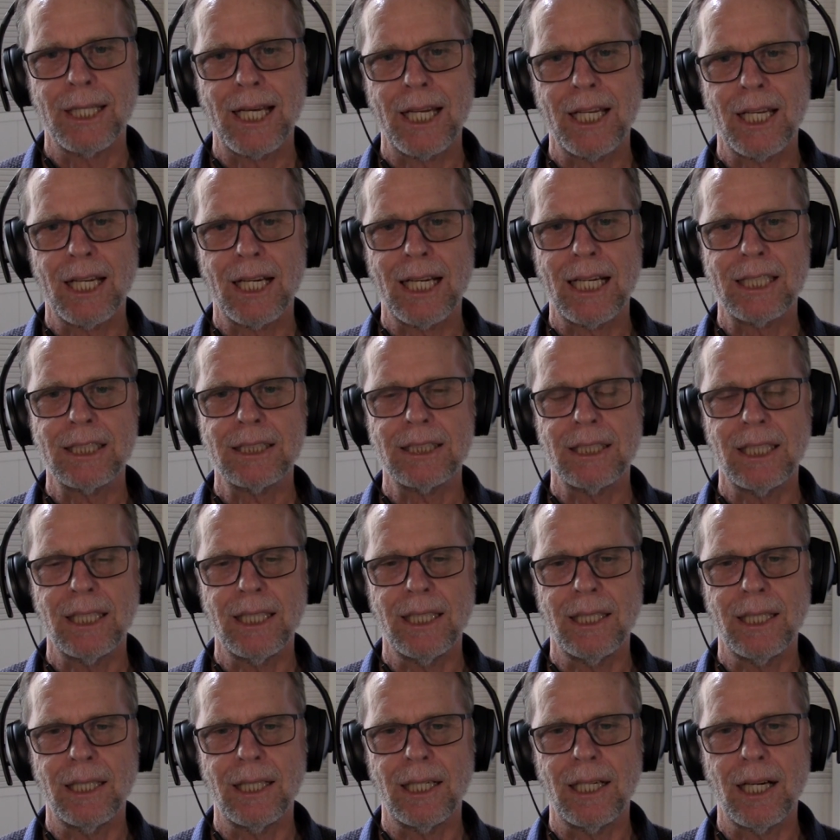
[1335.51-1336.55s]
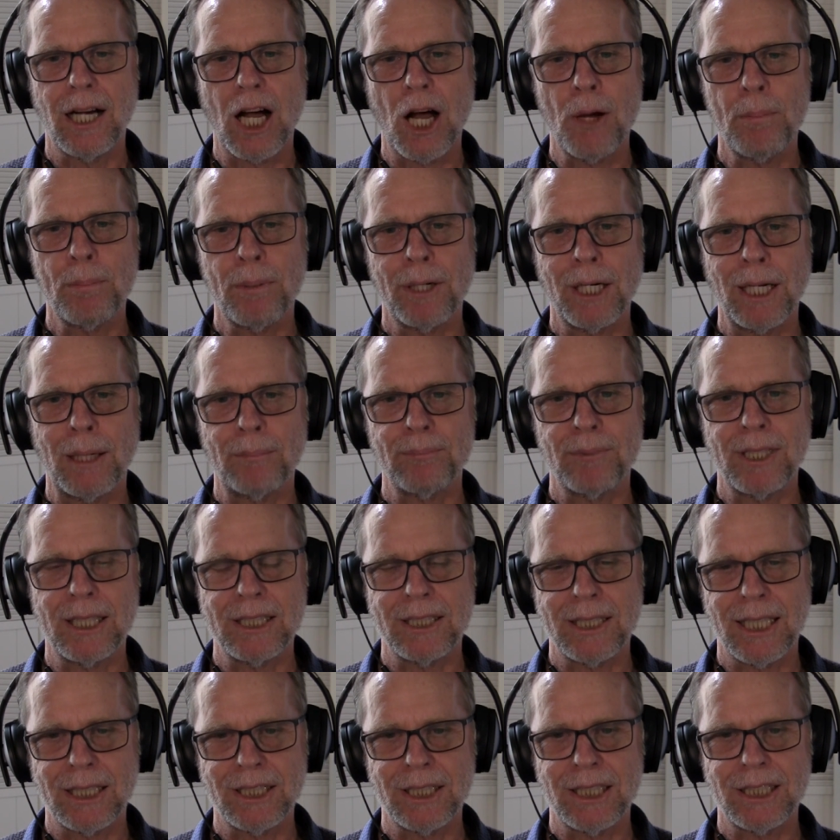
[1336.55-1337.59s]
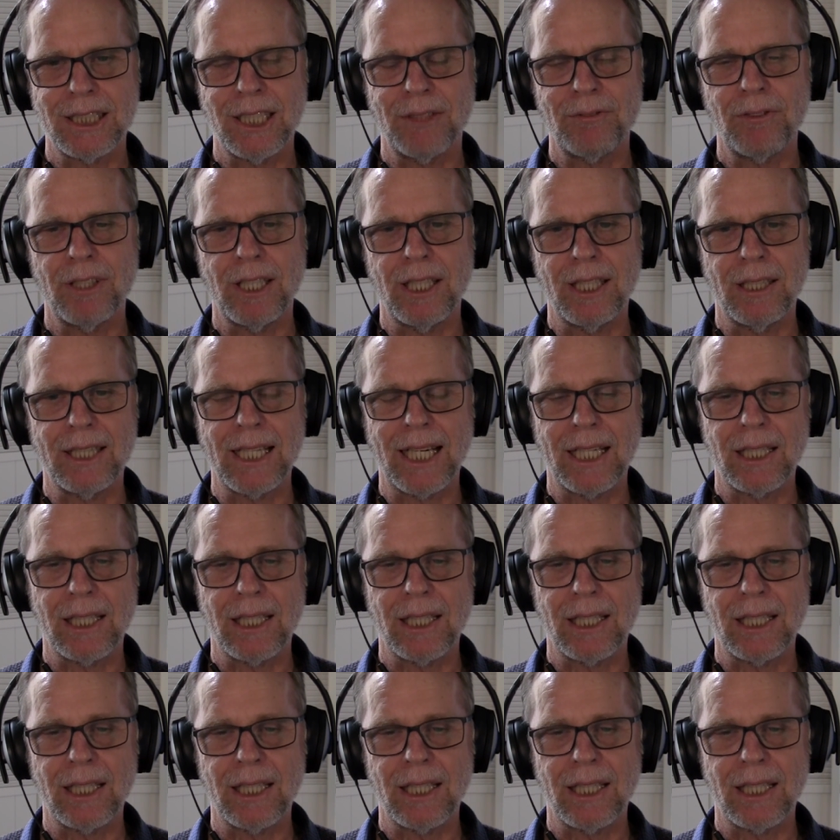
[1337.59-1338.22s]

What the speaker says: they can actually open up their sensitivity.